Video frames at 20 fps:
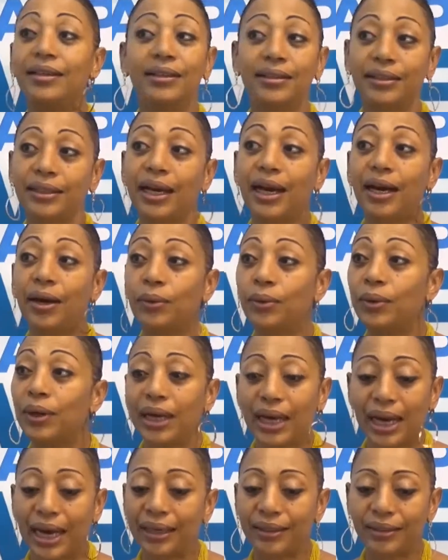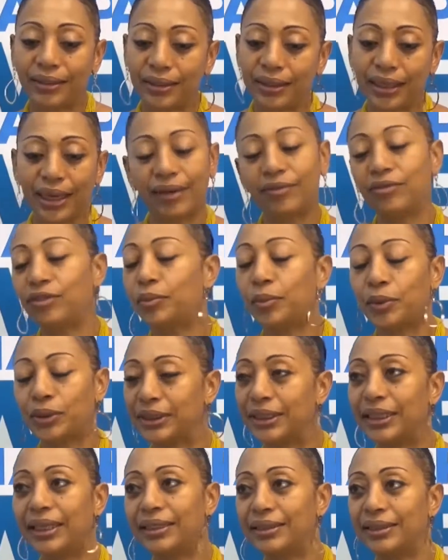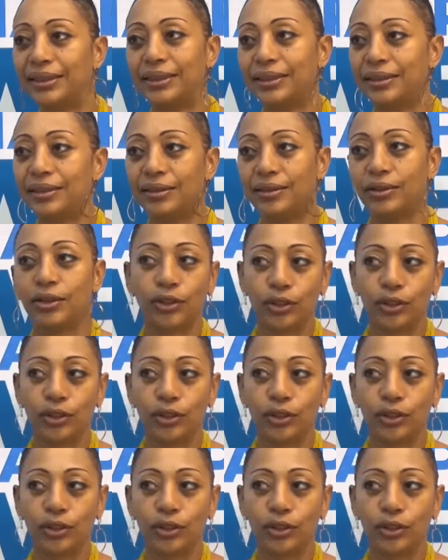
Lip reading: Now, I think everybody can see.